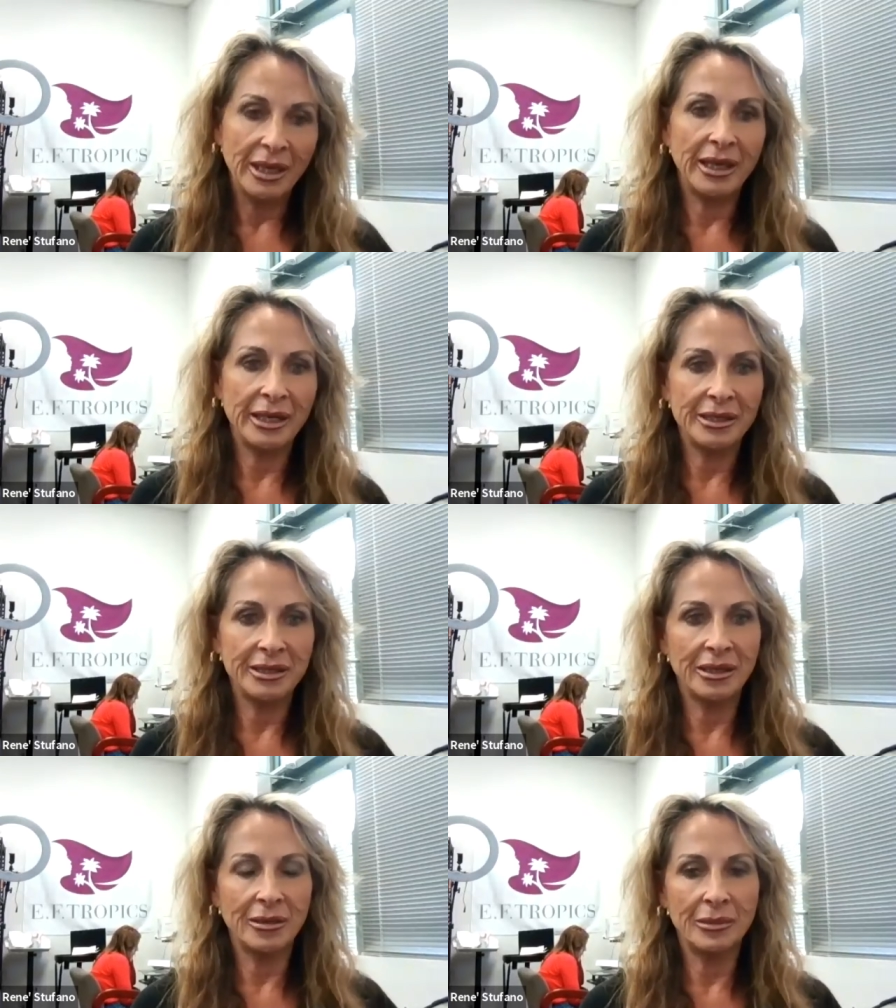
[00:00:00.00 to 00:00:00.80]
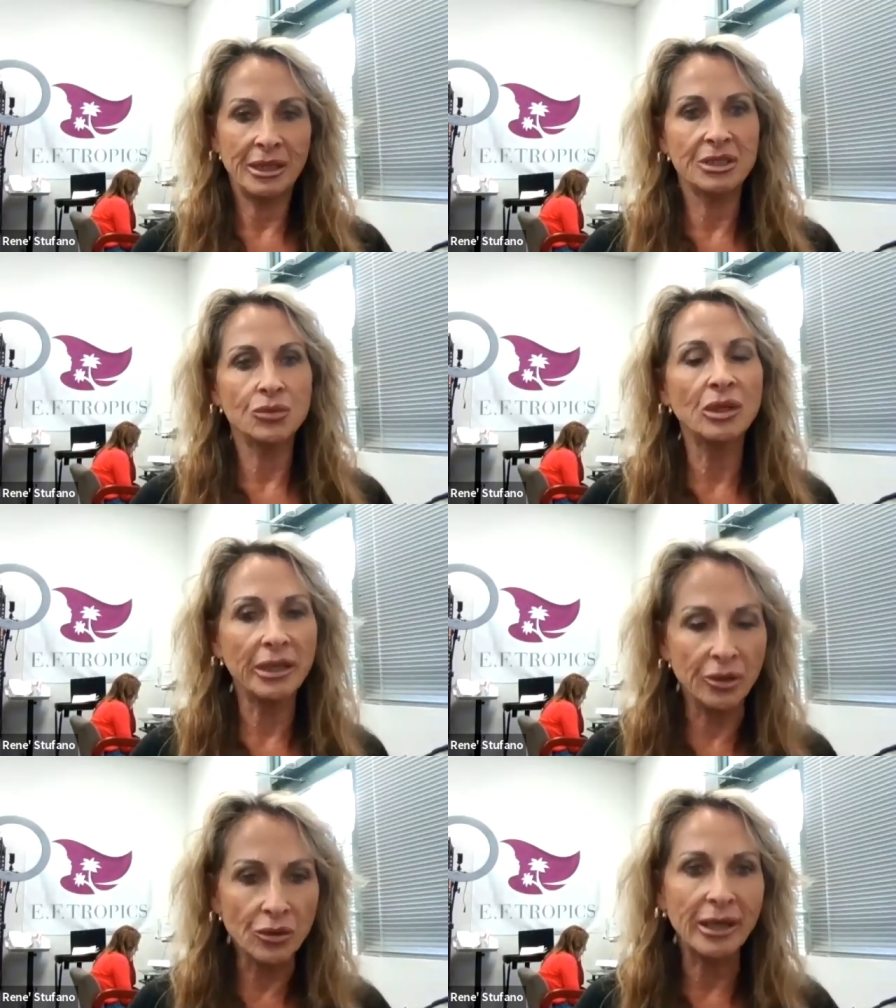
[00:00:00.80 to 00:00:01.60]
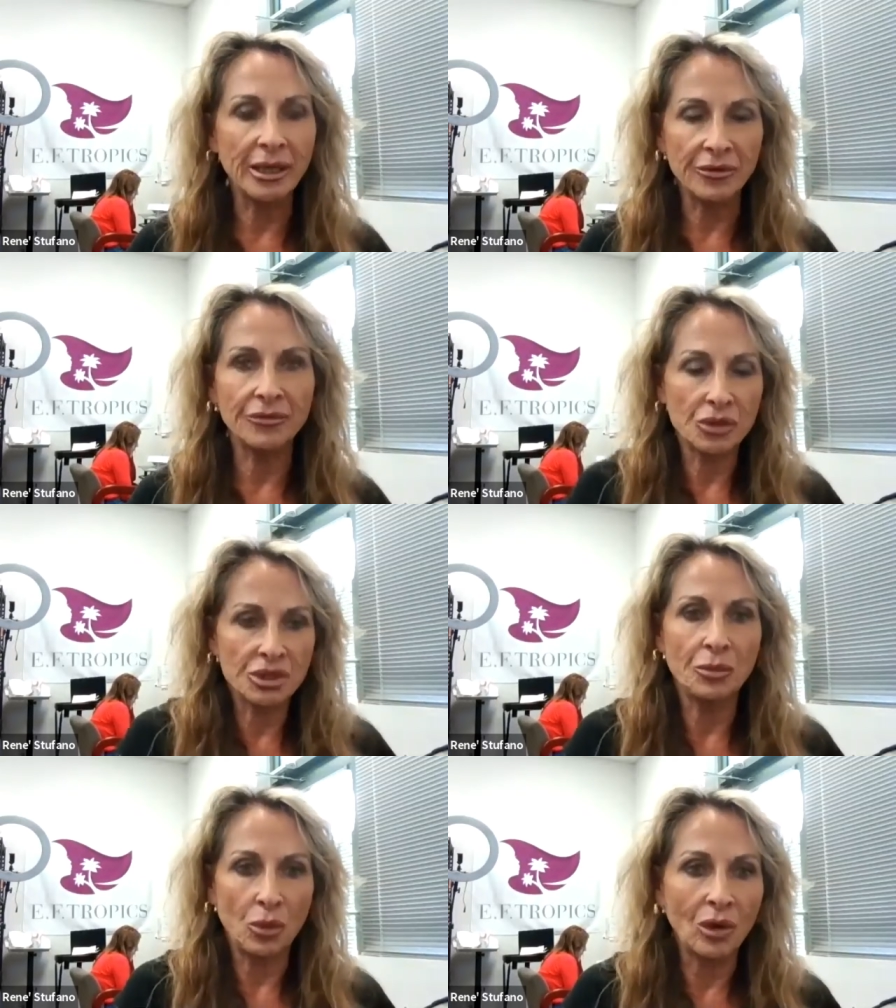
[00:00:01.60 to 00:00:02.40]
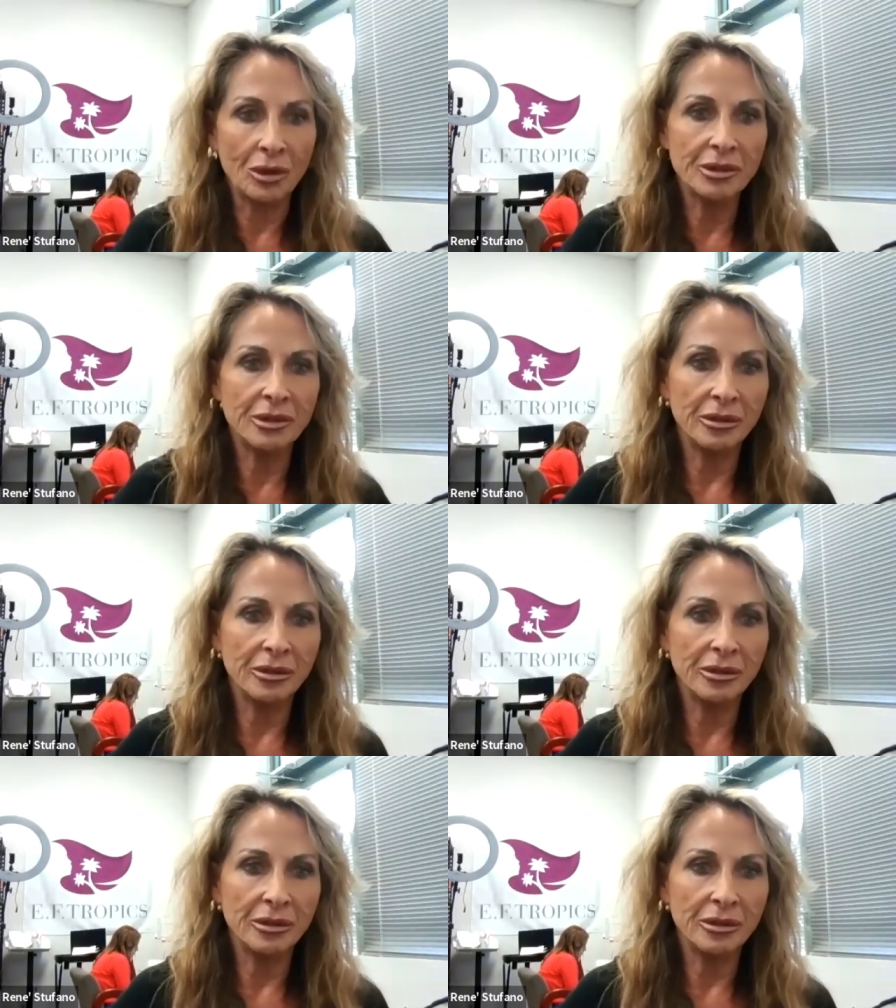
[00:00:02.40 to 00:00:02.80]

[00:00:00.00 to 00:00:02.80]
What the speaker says: And it's really great for support.